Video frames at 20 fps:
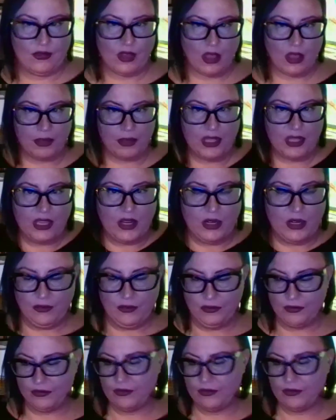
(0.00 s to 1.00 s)
up here,
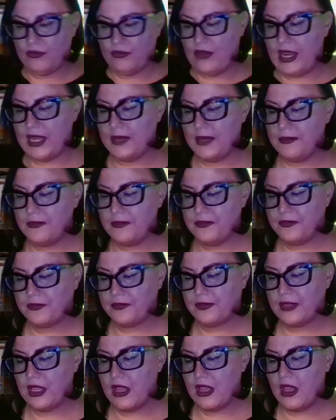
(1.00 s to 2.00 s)
right?
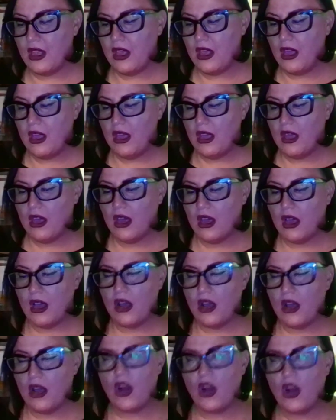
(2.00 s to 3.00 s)

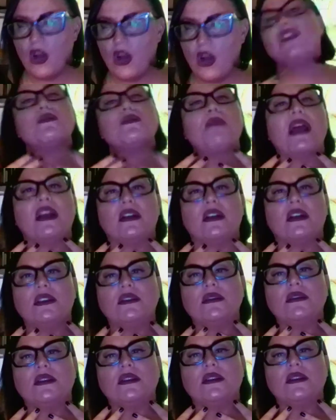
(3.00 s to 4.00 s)
Archangel
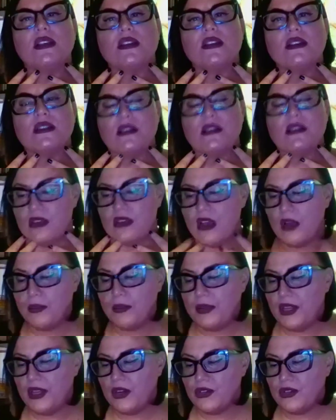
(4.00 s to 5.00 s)
Michael is up
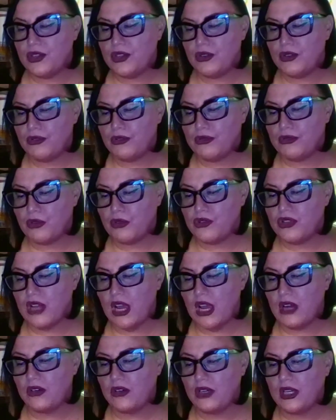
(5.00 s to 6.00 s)
here too, the throat
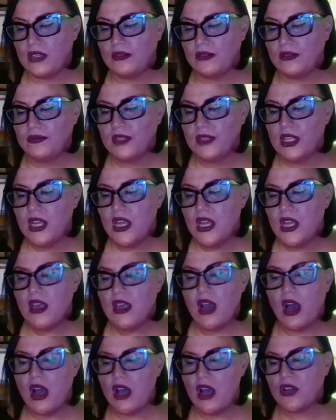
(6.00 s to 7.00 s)
chakra.
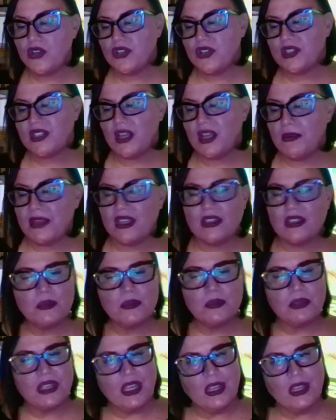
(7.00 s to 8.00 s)
Your stomach and
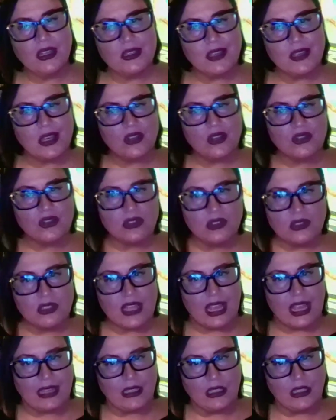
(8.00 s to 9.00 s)
spleen is Angel
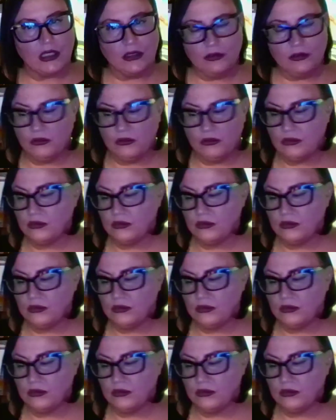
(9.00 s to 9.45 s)
Daniel.